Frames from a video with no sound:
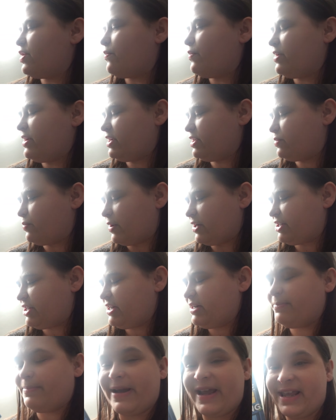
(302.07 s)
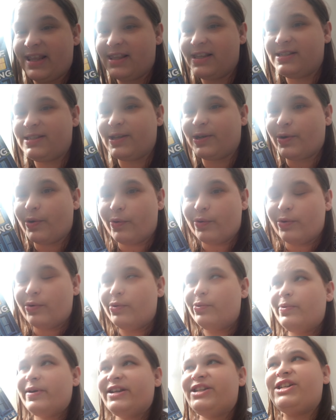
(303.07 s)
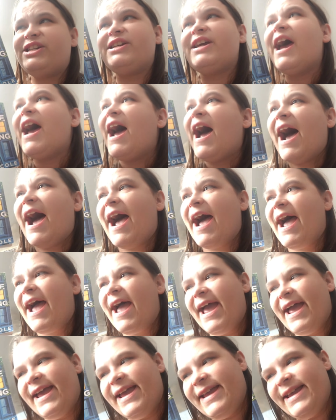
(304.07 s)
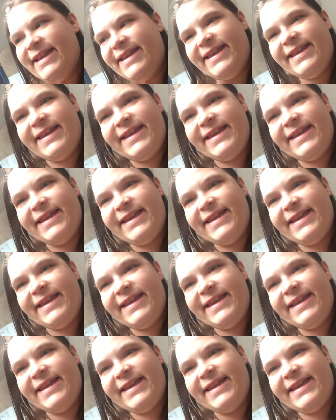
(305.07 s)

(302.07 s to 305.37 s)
No One Is Watching by Alyssa Cole, which I